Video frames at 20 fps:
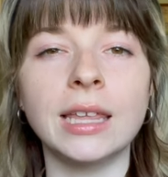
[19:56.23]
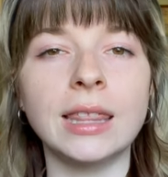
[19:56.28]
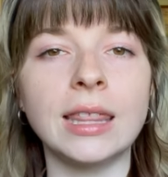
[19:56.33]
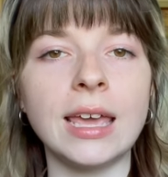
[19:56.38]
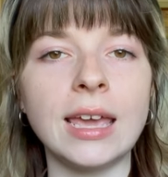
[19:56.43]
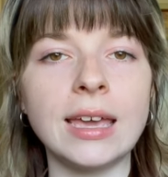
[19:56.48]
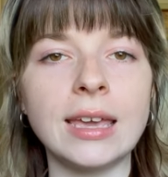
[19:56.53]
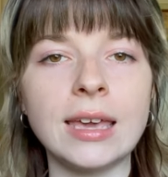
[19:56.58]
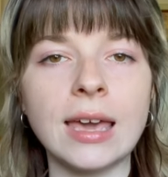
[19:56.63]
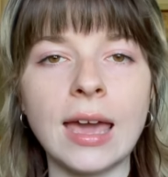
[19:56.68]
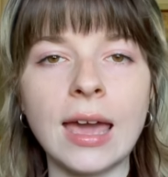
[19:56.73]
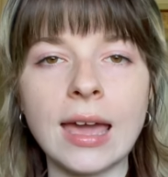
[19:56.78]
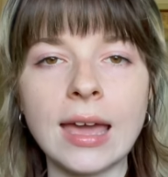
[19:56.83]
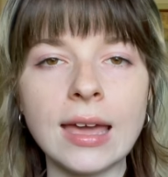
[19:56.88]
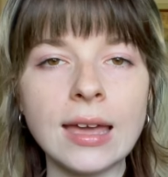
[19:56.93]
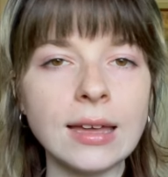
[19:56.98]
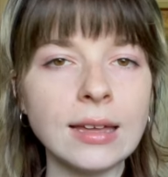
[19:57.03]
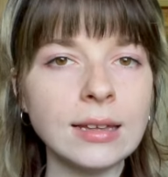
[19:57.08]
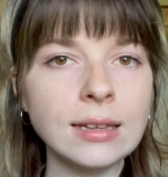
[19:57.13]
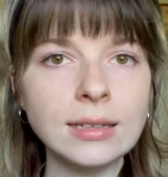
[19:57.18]
They
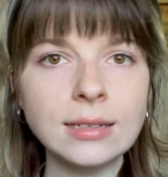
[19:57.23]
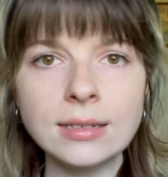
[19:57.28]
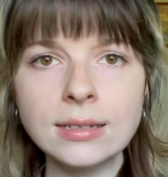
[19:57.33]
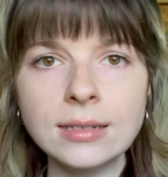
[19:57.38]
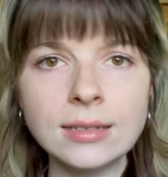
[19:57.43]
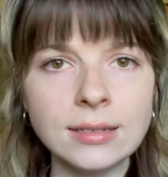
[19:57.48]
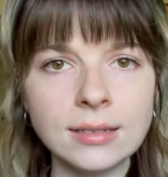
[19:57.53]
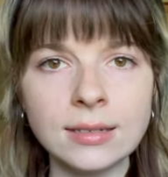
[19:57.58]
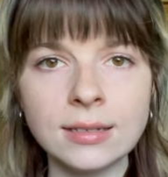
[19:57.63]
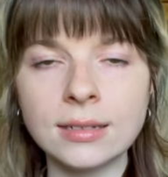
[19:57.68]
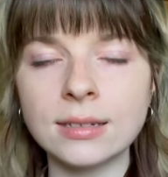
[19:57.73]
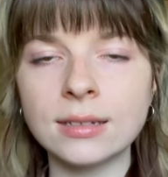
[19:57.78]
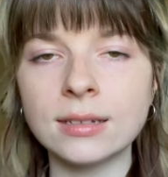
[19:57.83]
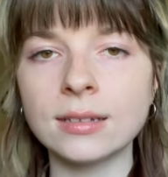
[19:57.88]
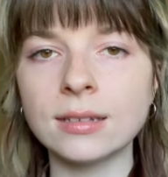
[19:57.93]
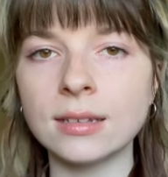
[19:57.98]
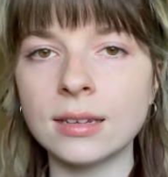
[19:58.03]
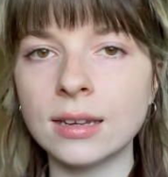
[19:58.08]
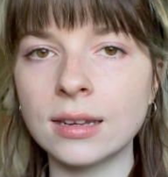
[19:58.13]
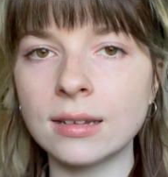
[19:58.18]
can,
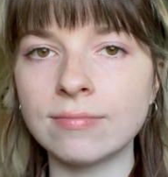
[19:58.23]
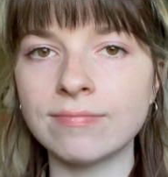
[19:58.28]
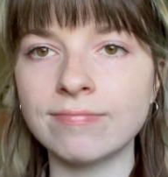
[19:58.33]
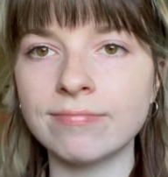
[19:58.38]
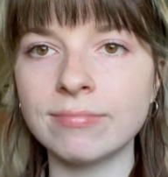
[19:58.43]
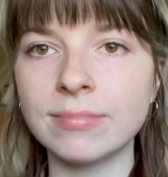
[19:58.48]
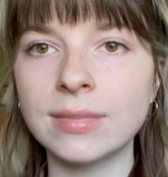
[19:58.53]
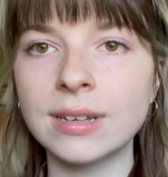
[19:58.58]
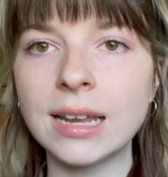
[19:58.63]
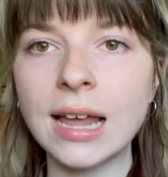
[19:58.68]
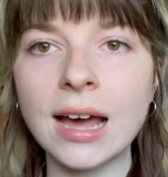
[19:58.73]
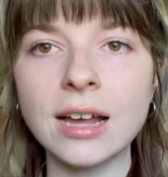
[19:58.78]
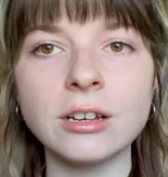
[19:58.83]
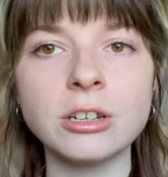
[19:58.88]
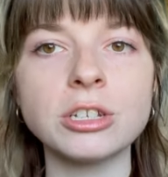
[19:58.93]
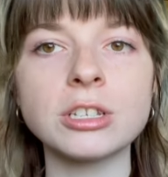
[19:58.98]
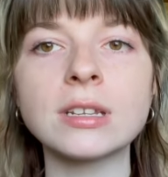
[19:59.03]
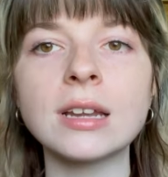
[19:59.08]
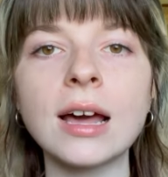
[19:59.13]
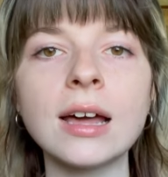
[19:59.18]
not
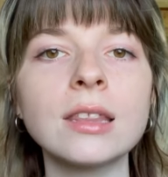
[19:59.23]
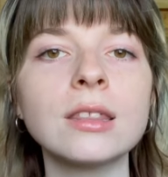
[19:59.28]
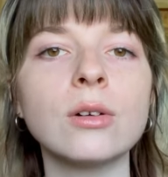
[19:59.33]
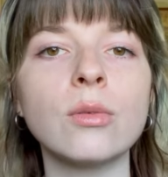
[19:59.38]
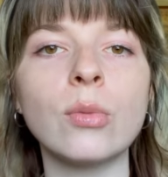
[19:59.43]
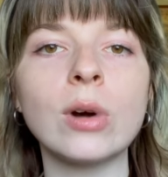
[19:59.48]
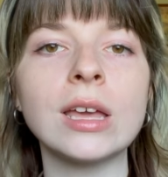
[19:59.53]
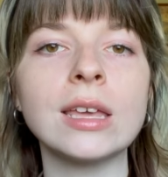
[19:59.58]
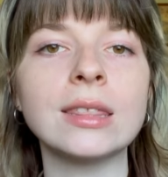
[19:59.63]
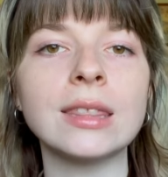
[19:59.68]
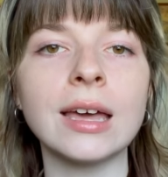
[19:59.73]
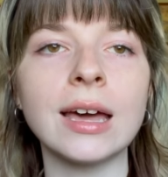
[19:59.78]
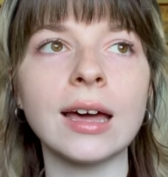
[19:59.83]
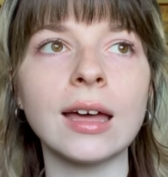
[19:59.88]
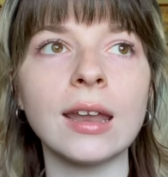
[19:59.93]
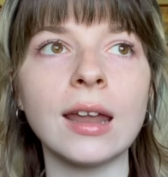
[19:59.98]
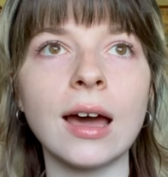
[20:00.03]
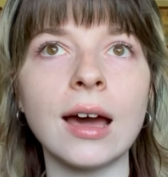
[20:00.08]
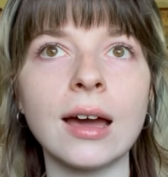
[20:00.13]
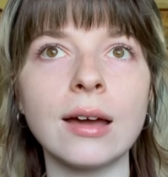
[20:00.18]
in the way
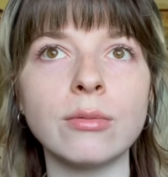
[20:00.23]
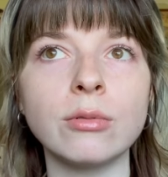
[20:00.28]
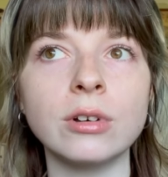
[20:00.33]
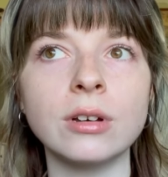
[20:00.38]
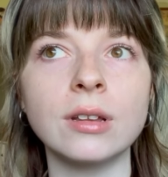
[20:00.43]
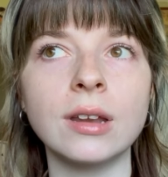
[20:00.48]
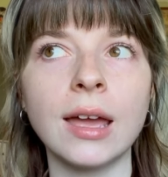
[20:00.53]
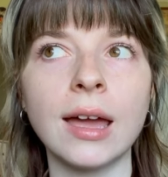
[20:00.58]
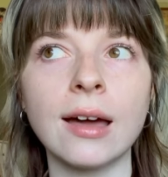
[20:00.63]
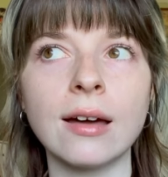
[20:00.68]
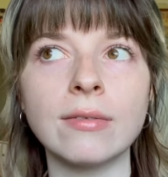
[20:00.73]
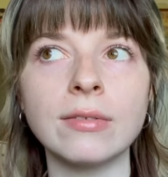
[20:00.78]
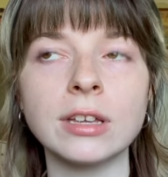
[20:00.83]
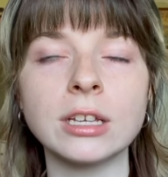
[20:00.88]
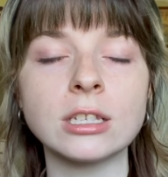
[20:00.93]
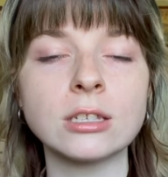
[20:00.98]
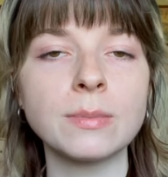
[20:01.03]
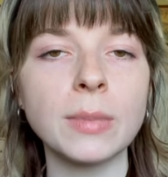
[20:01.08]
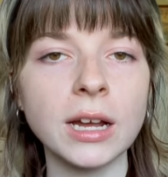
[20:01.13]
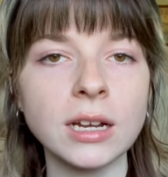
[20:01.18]
that I would have
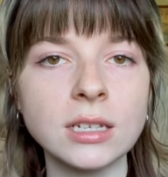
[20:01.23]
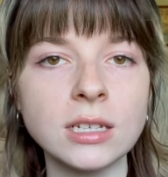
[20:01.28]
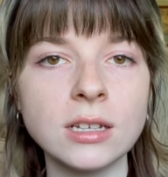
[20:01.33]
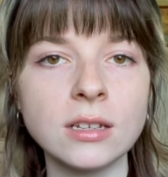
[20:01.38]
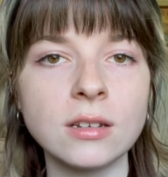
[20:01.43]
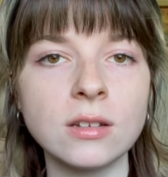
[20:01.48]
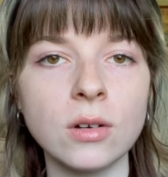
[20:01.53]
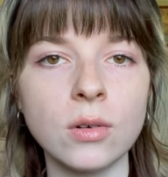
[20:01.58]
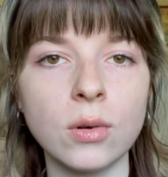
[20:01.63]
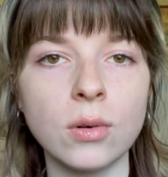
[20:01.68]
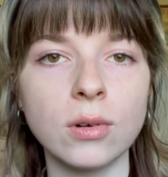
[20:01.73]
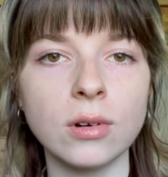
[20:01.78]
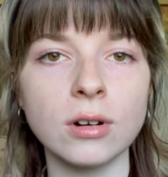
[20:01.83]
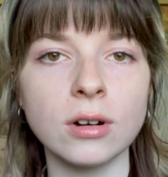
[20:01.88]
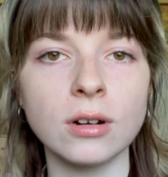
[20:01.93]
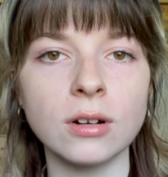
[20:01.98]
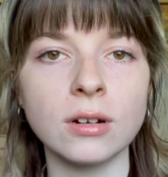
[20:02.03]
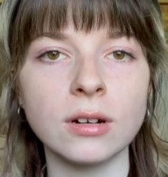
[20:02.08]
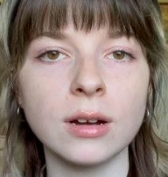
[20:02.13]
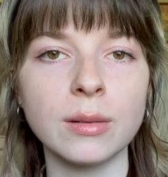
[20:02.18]
expected
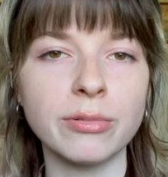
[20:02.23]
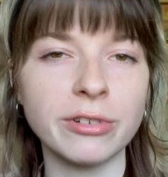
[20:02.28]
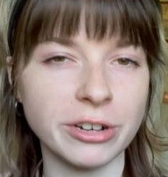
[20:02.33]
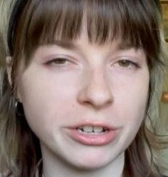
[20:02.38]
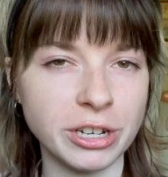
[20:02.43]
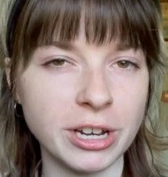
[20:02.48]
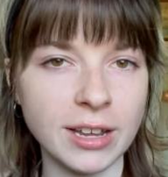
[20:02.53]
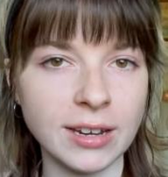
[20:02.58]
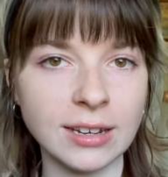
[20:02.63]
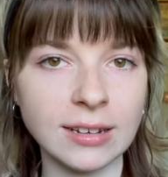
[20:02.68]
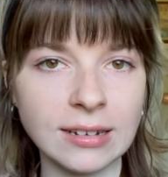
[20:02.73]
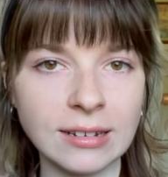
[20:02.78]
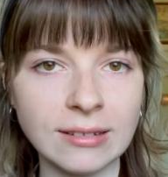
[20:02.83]
or appreciated.